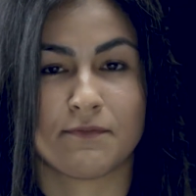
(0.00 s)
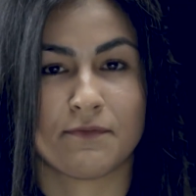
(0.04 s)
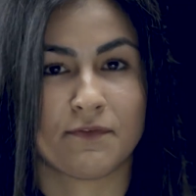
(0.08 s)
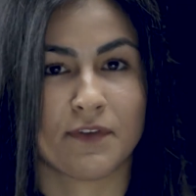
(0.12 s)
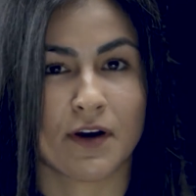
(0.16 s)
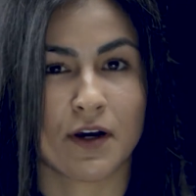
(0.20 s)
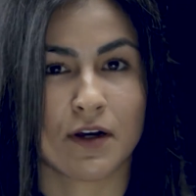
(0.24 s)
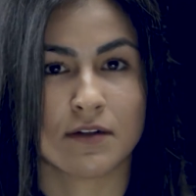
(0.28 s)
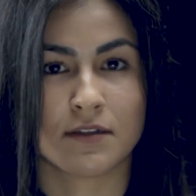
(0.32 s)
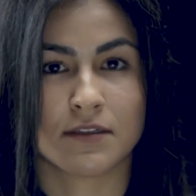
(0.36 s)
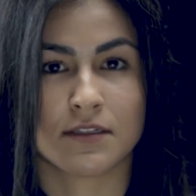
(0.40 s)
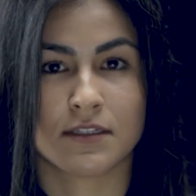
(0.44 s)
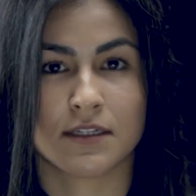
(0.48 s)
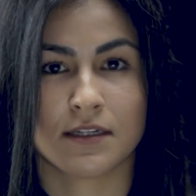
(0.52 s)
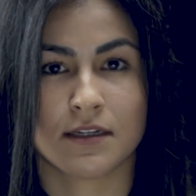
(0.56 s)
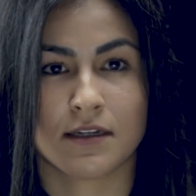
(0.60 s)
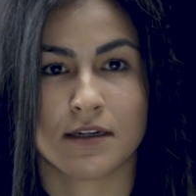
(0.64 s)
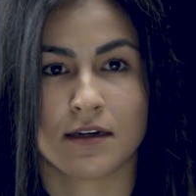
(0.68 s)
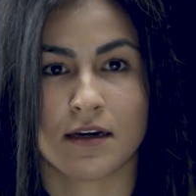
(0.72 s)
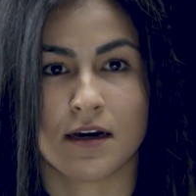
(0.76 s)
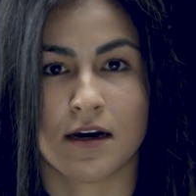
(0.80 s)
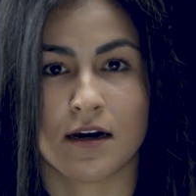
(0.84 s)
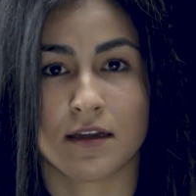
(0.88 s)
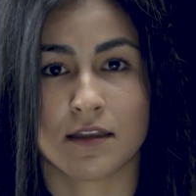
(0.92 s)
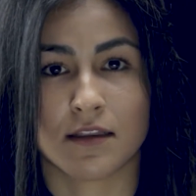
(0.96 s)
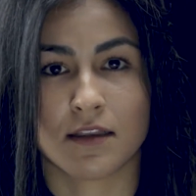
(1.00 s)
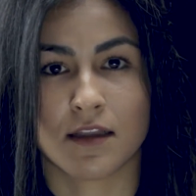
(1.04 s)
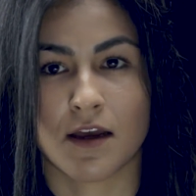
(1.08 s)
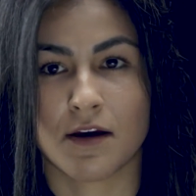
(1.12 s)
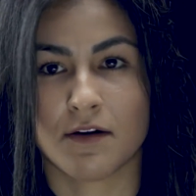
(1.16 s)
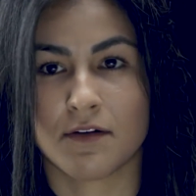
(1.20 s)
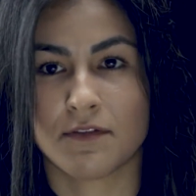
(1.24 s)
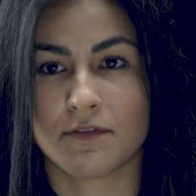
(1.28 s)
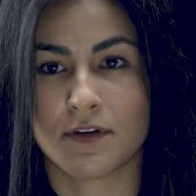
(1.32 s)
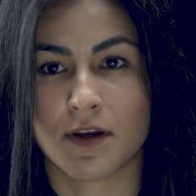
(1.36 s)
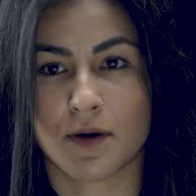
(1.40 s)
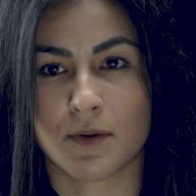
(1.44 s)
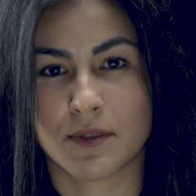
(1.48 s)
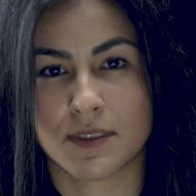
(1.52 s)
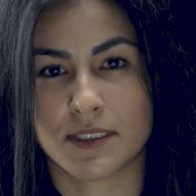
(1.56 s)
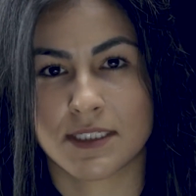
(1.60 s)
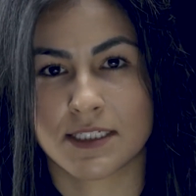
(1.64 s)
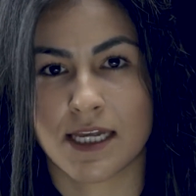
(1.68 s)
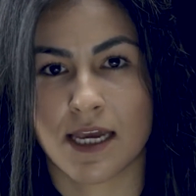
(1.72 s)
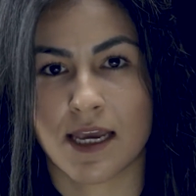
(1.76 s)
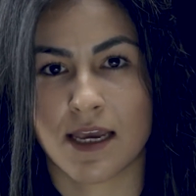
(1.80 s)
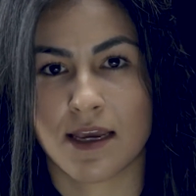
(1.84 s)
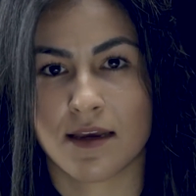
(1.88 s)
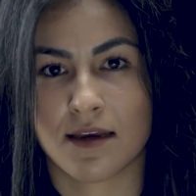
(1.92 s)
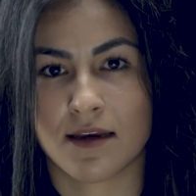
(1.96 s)
felt unloved, I would
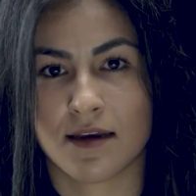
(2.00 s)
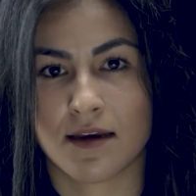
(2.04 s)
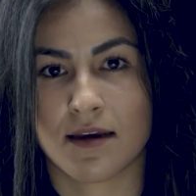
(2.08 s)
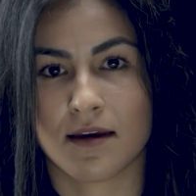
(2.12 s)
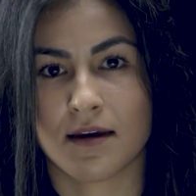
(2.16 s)
say.